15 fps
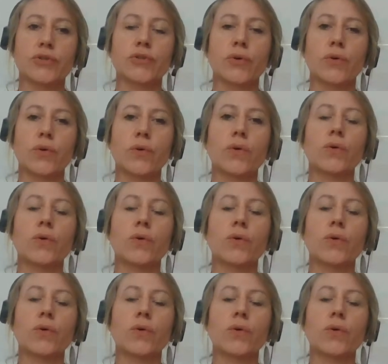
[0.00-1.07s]
So
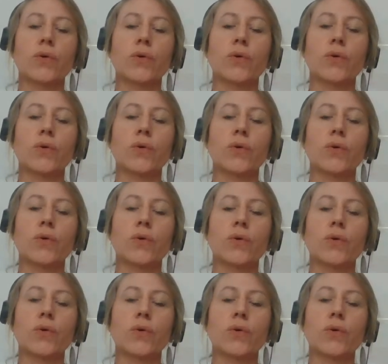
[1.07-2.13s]
all
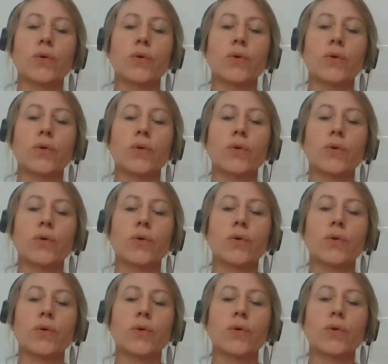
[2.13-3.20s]
questions related to your
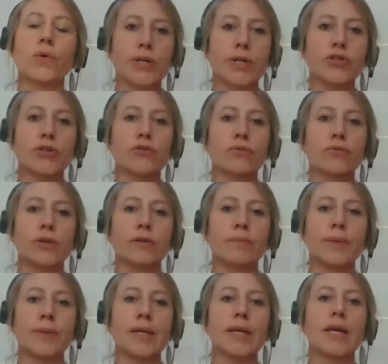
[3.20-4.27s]
registration will
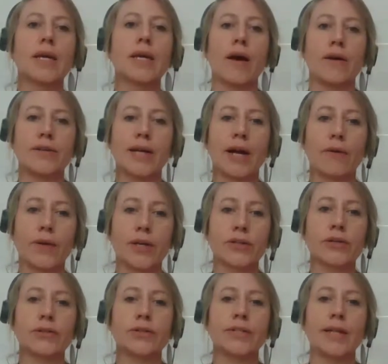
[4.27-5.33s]
be
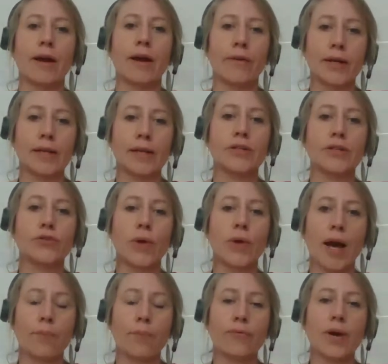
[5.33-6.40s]
directed directly to
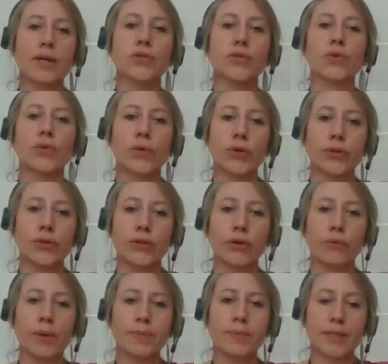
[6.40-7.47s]
APRA. So go on
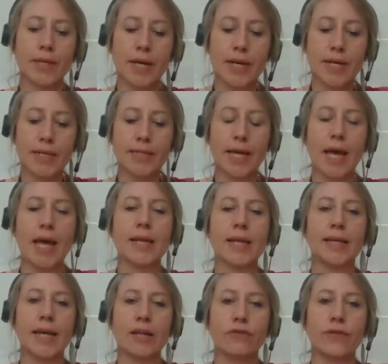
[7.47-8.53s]
their website
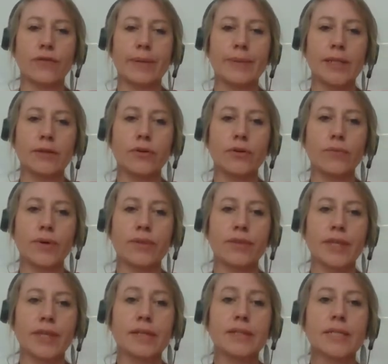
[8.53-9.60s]
and get familiar with
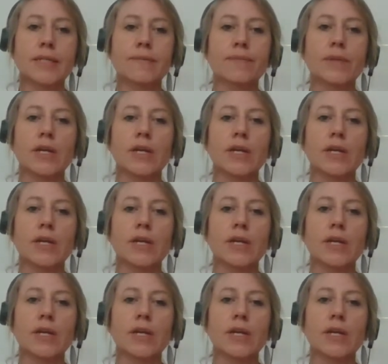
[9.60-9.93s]
it.